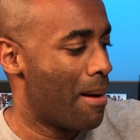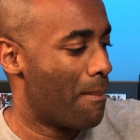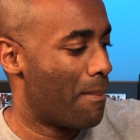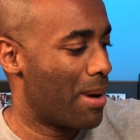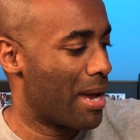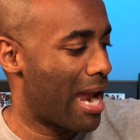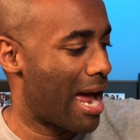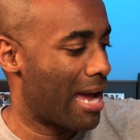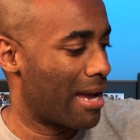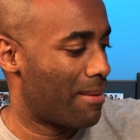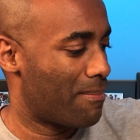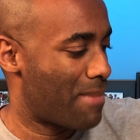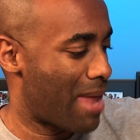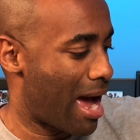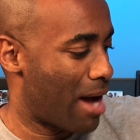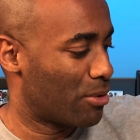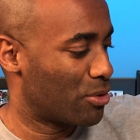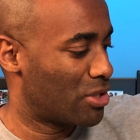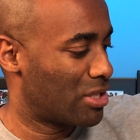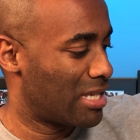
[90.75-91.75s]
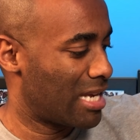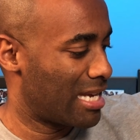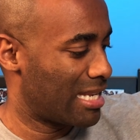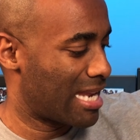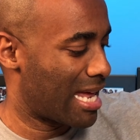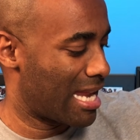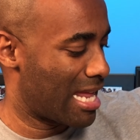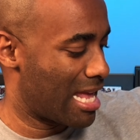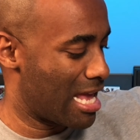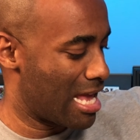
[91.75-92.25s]
but I am now seeing
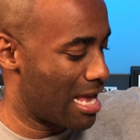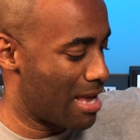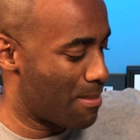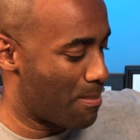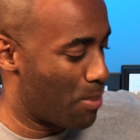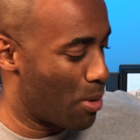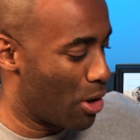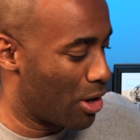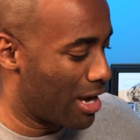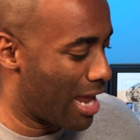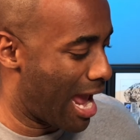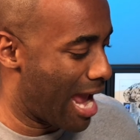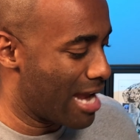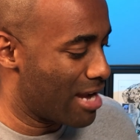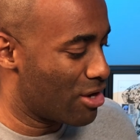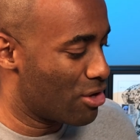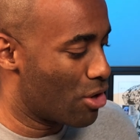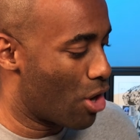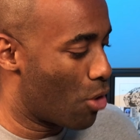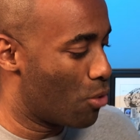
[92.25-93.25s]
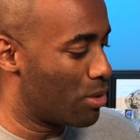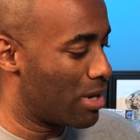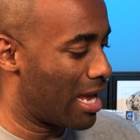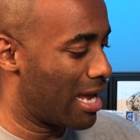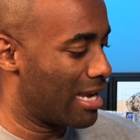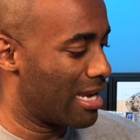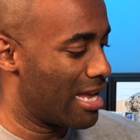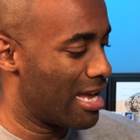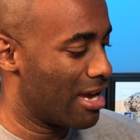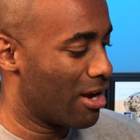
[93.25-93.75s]
that he put a note
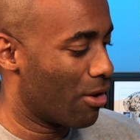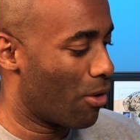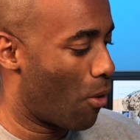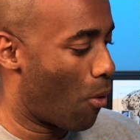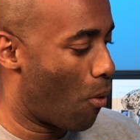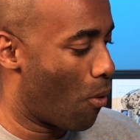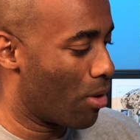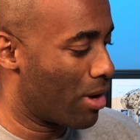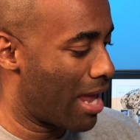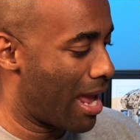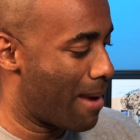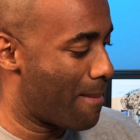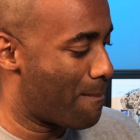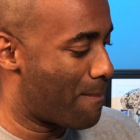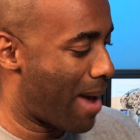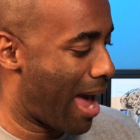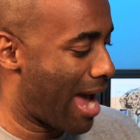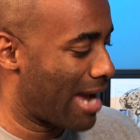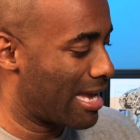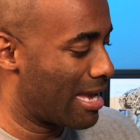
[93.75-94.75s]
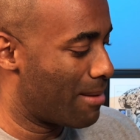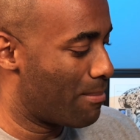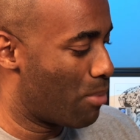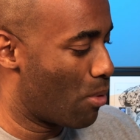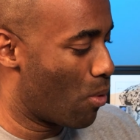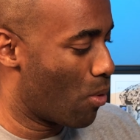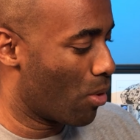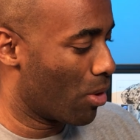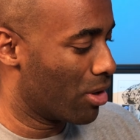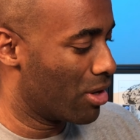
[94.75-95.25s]
in here on a backing
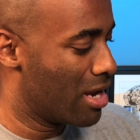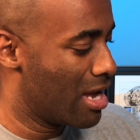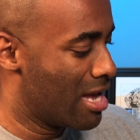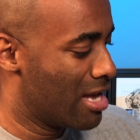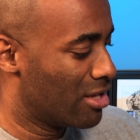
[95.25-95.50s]
board,